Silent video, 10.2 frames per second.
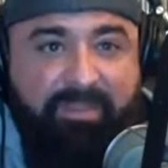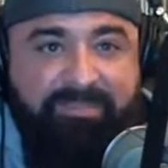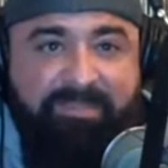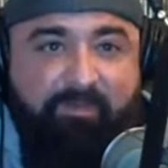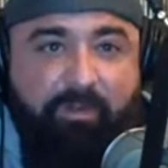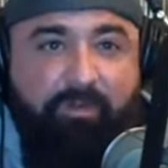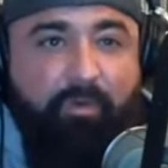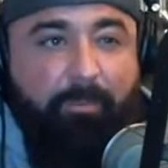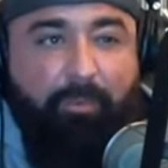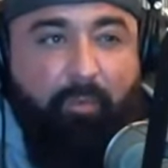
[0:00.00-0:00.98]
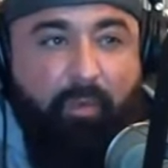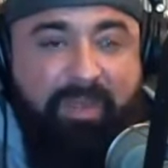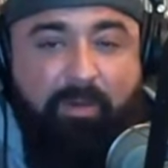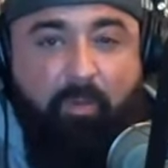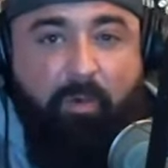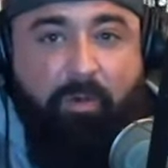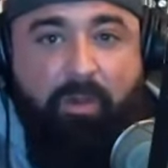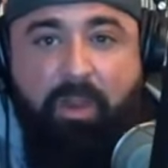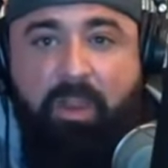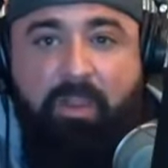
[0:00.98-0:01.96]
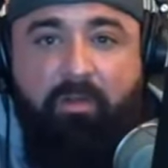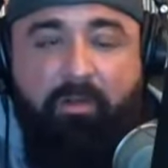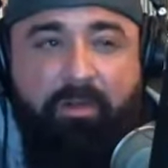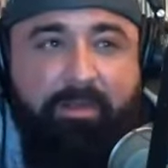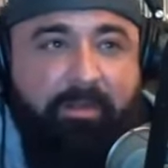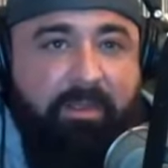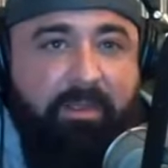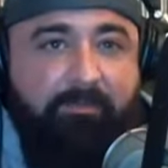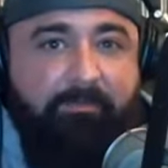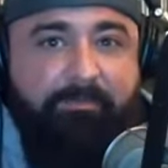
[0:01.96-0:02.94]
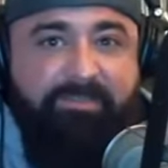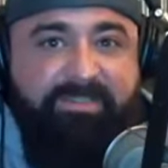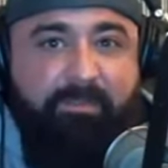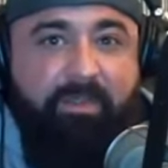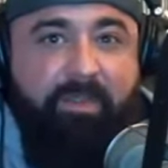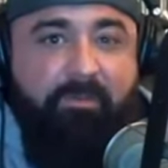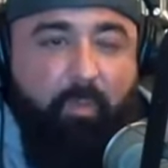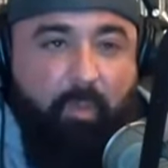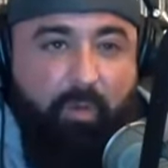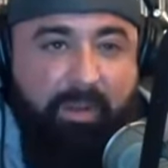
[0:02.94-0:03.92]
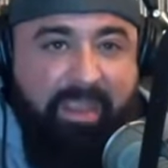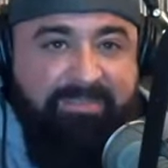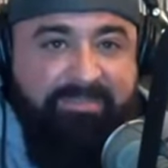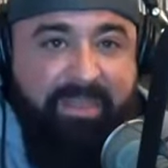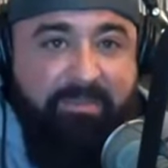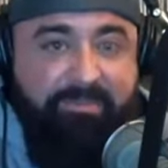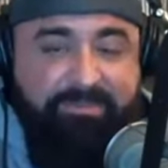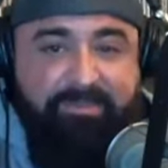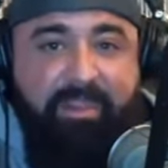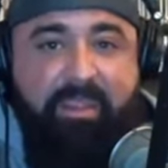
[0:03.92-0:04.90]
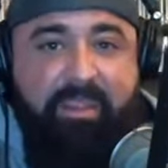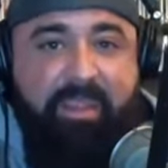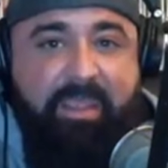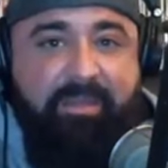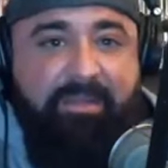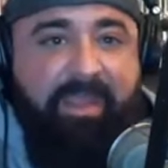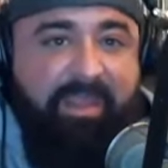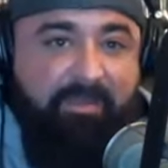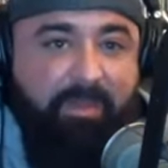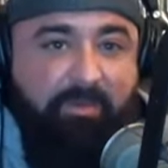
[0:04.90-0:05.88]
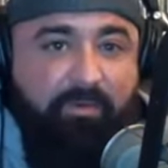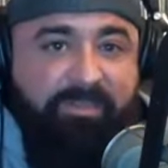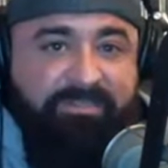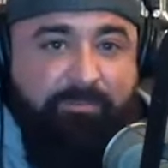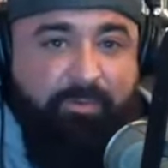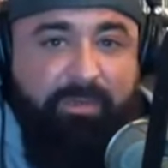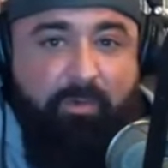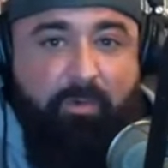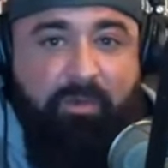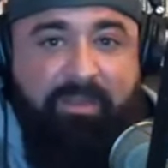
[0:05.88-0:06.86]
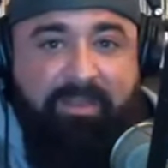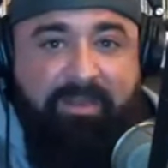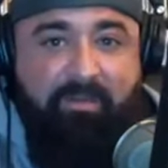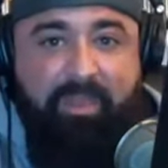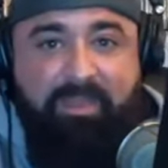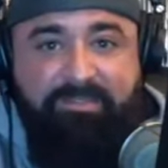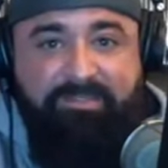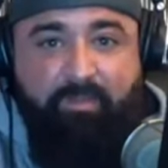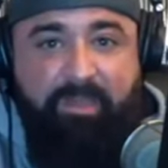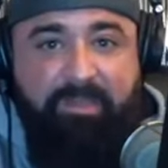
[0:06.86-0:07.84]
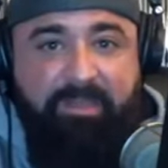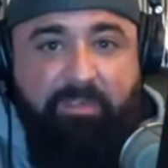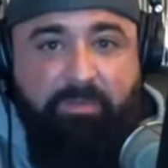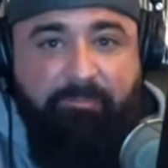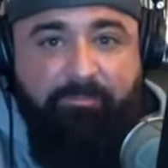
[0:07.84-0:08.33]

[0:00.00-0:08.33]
he's even going to do a pre-order on some of the wood XLs and let anybody who does the pre-order get in on that sweet deal.